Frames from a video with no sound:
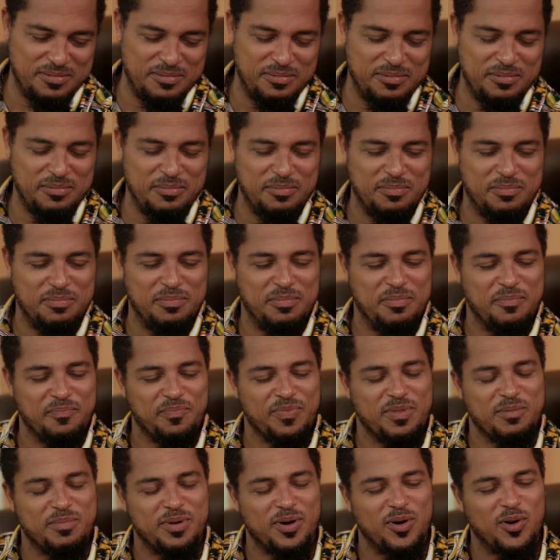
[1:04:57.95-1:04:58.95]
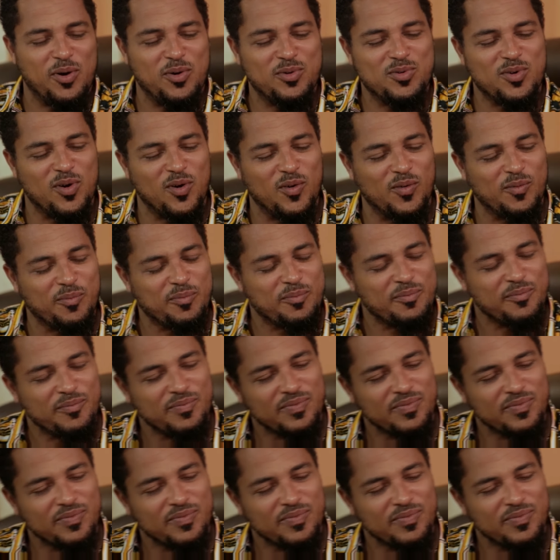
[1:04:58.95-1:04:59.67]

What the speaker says: But hold on.